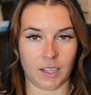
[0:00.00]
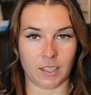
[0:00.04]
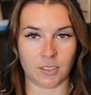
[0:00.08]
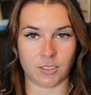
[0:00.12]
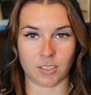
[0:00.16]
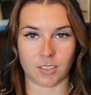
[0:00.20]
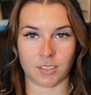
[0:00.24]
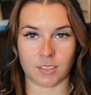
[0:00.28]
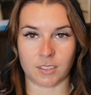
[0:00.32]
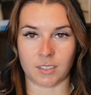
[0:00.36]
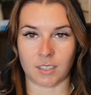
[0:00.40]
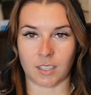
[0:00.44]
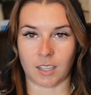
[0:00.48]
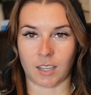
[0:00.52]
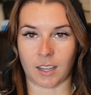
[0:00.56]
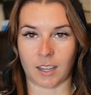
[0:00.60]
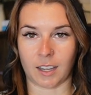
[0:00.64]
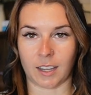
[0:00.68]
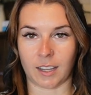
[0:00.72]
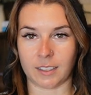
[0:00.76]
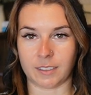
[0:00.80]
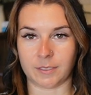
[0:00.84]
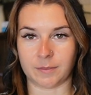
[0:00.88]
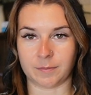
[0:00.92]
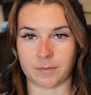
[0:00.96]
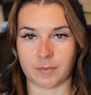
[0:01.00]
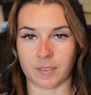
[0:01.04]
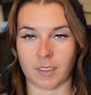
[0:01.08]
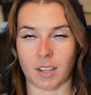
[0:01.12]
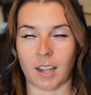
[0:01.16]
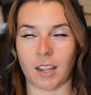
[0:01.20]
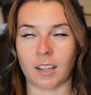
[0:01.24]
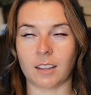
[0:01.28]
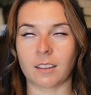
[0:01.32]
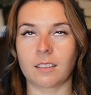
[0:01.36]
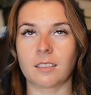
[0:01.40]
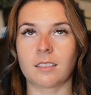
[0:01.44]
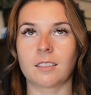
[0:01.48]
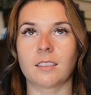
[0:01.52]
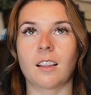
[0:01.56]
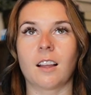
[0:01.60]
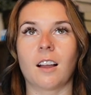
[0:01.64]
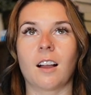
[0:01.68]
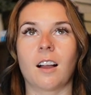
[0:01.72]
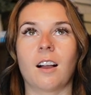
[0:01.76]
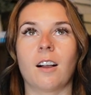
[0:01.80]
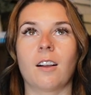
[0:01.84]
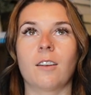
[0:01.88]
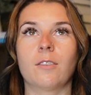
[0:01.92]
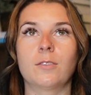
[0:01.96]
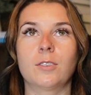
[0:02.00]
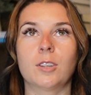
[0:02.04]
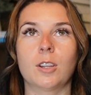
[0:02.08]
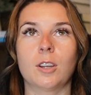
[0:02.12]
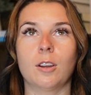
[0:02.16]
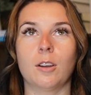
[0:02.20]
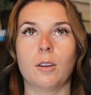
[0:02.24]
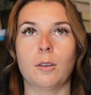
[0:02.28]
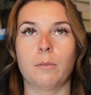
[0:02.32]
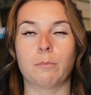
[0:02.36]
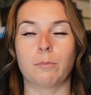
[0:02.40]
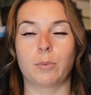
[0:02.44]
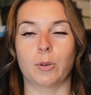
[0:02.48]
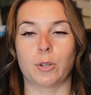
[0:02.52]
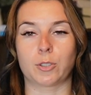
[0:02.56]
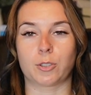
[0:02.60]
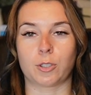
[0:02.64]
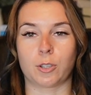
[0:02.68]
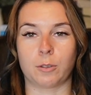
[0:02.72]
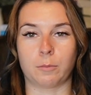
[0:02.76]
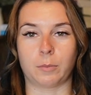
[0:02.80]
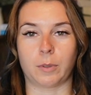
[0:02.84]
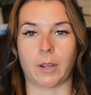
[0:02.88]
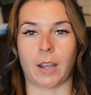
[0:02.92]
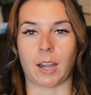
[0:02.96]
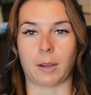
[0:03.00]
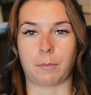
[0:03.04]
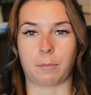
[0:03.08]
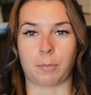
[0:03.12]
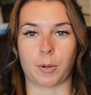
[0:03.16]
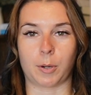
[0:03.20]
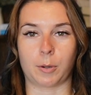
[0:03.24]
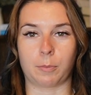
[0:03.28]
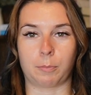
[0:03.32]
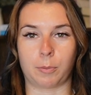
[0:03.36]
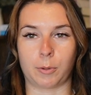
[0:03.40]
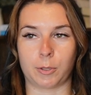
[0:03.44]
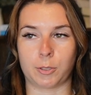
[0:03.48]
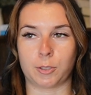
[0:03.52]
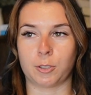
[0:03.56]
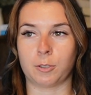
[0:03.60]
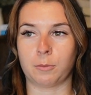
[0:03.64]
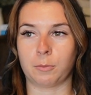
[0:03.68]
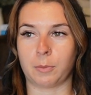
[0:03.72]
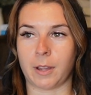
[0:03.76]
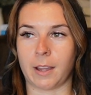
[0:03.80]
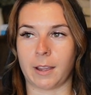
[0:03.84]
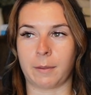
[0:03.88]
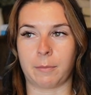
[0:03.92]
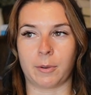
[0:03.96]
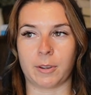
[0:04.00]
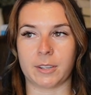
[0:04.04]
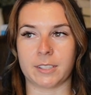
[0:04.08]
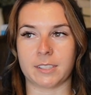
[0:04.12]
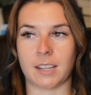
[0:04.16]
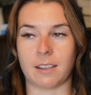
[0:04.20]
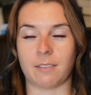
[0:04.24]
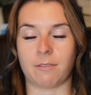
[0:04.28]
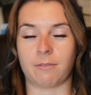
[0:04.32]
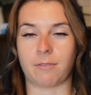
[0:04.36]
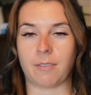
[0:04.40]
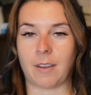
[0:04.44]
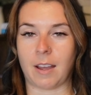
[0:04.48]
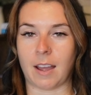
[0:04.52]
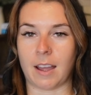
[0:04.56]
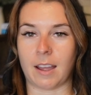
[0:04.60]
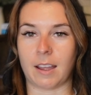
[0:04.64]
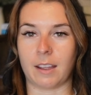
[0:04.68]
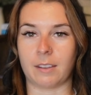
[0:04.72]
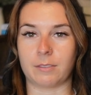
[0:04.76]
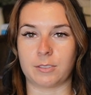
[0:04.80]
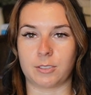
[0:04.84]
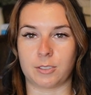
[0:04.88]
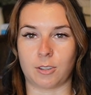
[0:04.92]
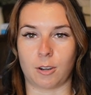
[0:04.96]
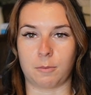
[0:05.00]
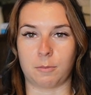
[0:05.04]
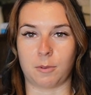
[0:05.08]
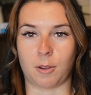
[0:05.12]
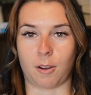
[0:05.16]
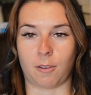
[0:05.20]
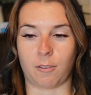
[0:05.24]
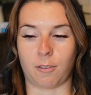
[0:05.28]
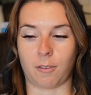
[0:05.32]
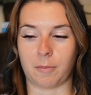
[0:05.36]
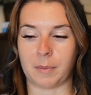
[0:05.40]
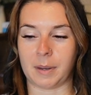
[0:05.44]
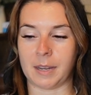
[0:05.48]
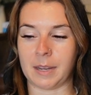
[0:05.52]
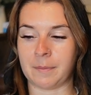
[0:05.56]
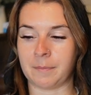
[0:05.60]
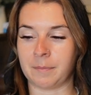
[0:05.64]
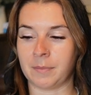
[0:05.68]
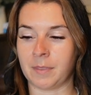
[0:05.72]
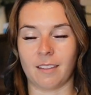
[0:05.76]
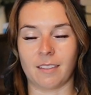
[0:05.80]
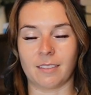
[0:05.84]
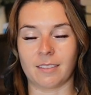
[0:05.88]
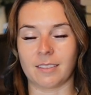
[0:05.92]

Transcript: It just, I loved Butcher and Blackbird. Butcher and Blackbird is a 5-star book for me.